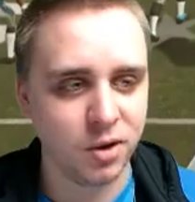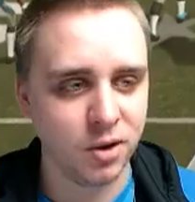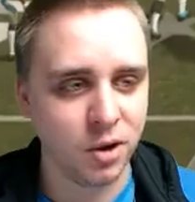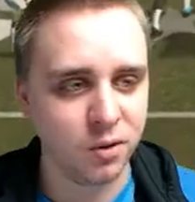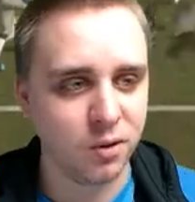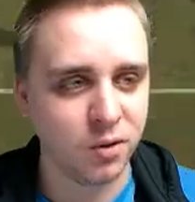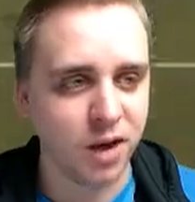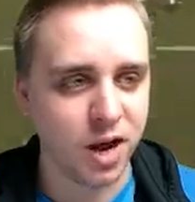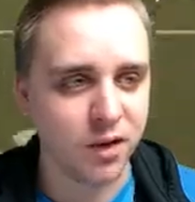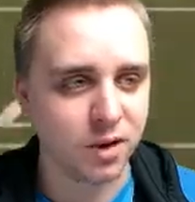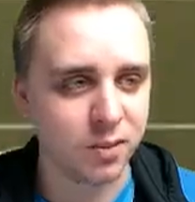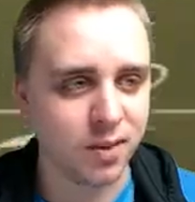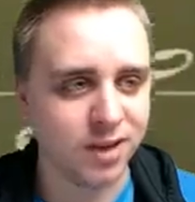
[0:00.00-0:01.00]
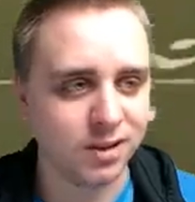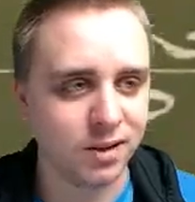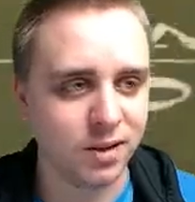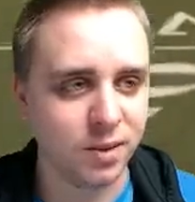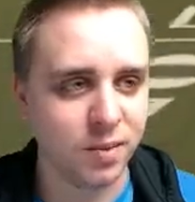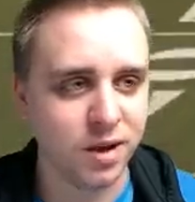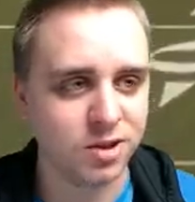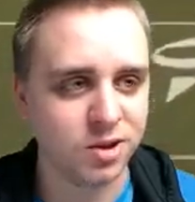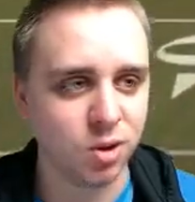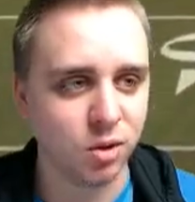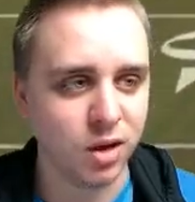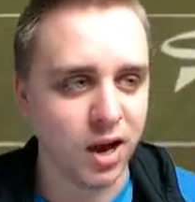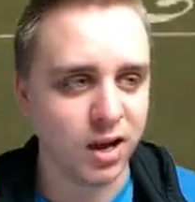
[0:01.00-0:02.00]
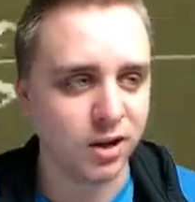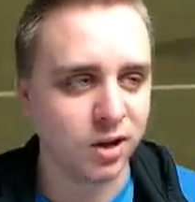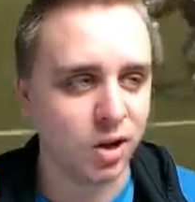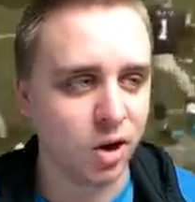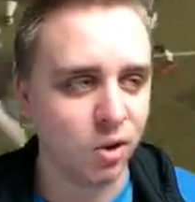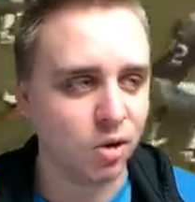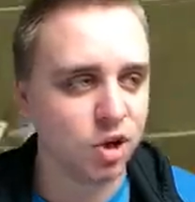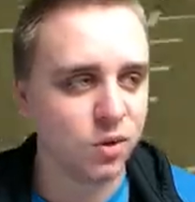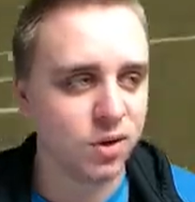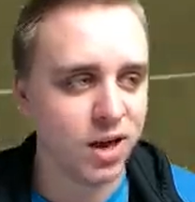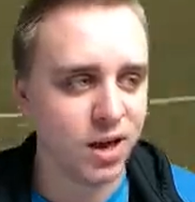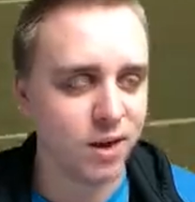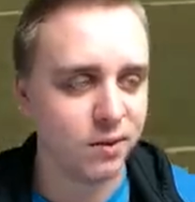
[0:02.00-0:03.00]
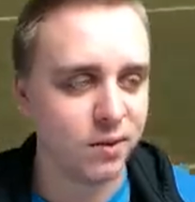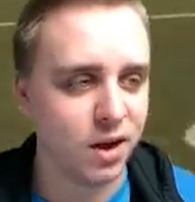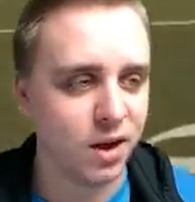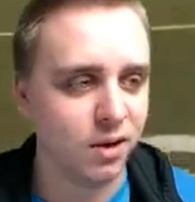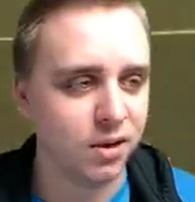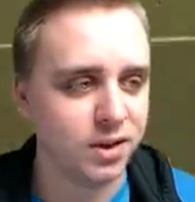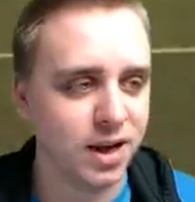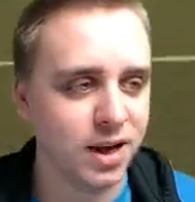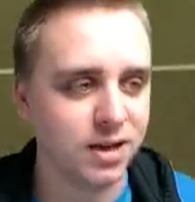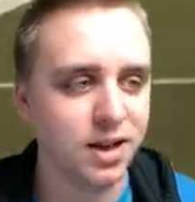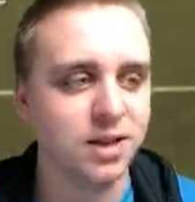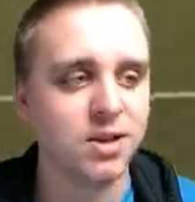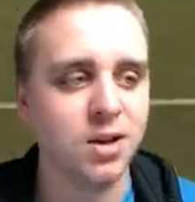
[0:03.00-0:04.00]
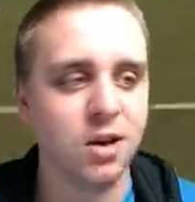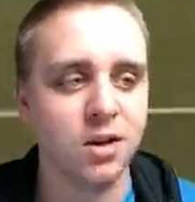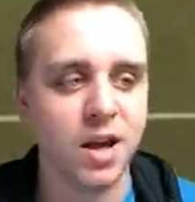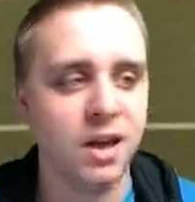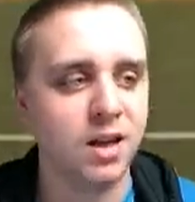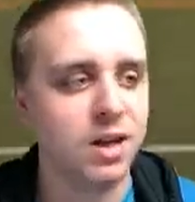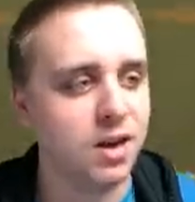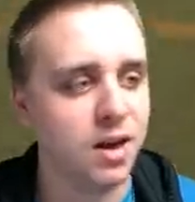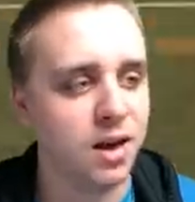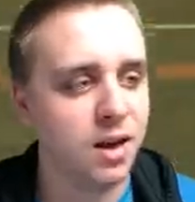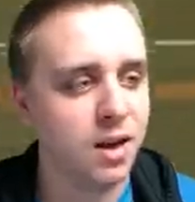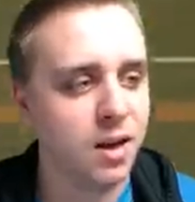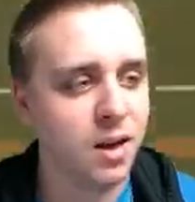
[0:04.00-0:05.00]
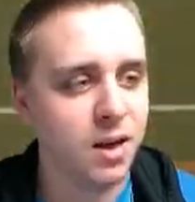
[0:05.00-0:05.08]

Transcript: They're known for having basically the best O-line coach in the NFL, and Dante Scarnecchia.